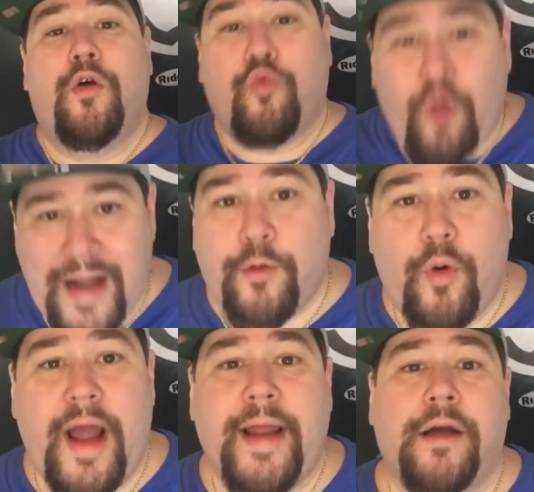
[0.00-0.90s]
right
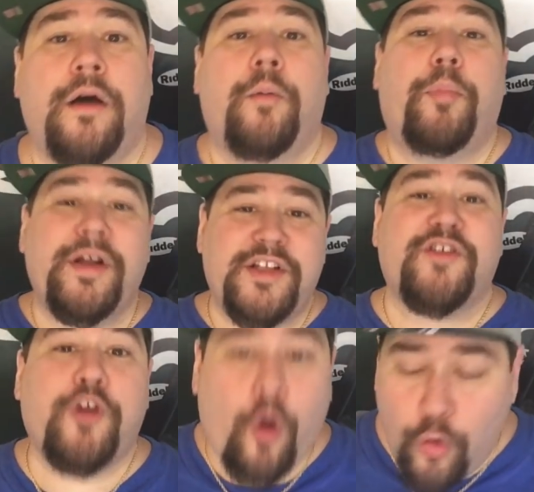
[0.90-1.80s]
away. But
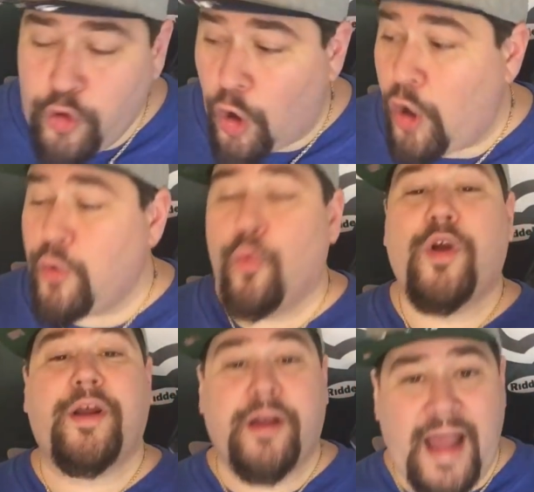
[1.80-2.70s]
just hold on.
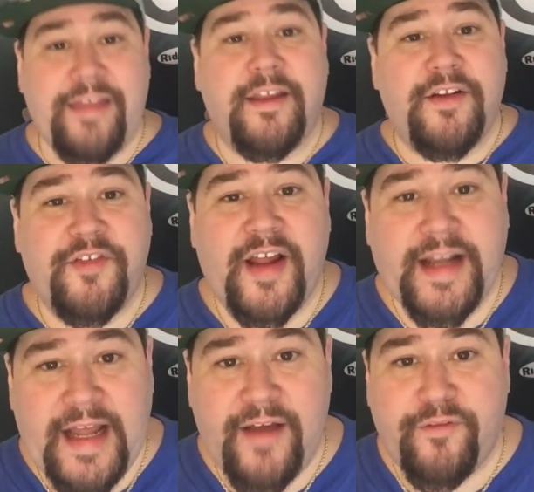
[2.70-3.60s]
Get to the
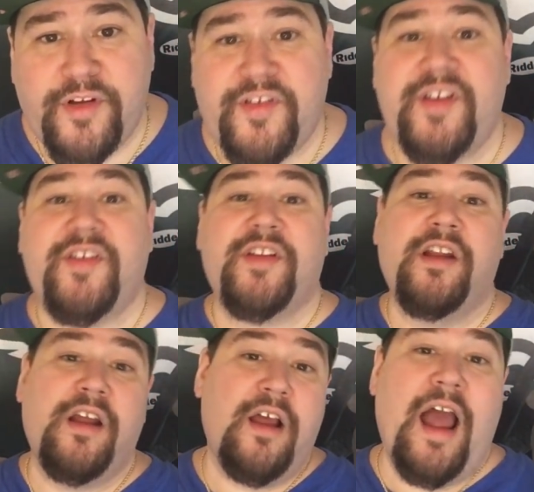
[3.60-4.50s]
second half of the season.
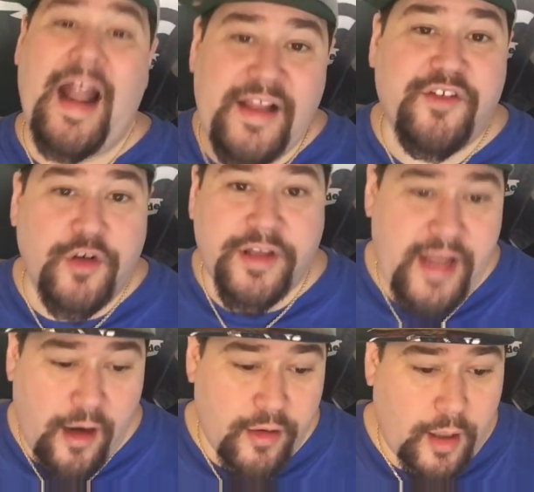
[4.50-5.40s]
And he's going to
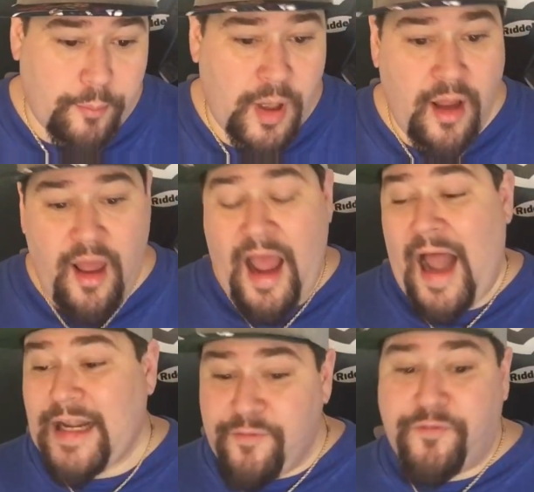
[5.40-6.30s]
tear it up.
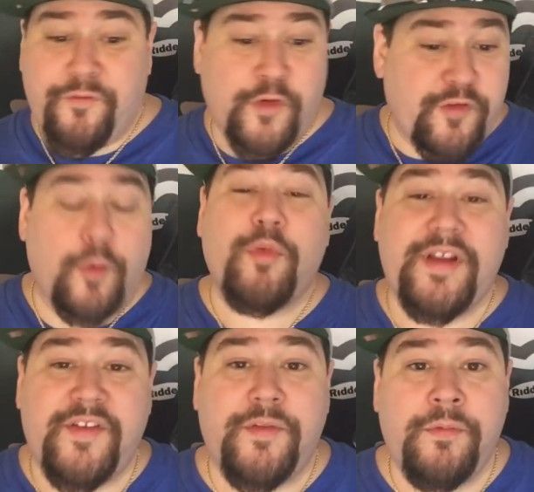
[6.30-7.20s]
And if for some
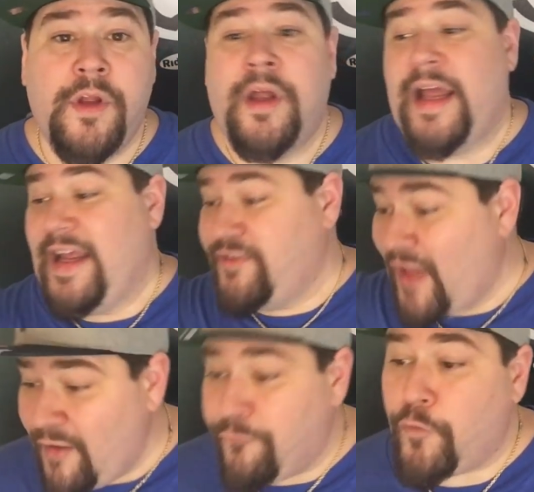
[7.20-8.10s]
reason he's
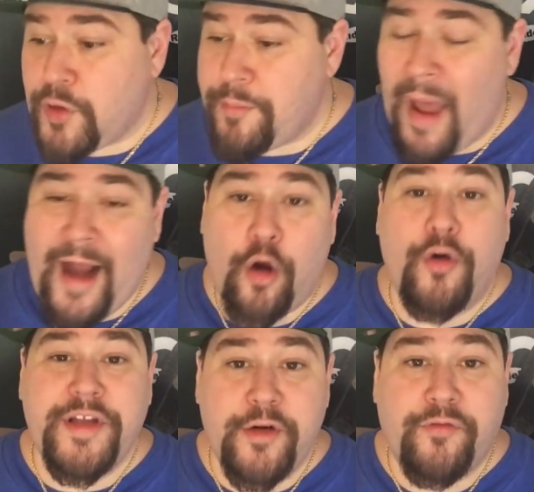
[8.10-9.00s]
not fully back
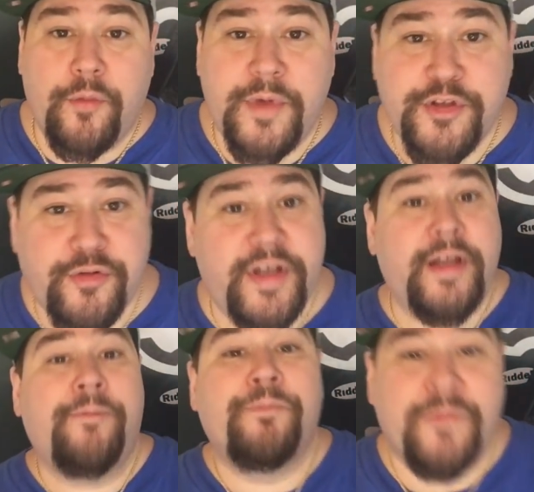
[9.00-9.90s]
all year from
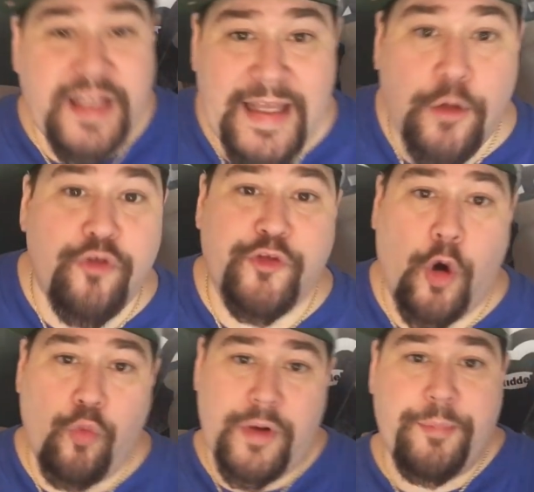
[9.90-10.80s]
injury, the Eagles
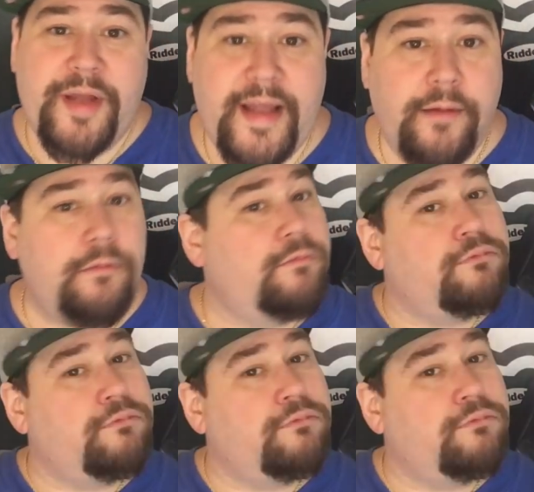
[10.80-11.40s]
don't repeat,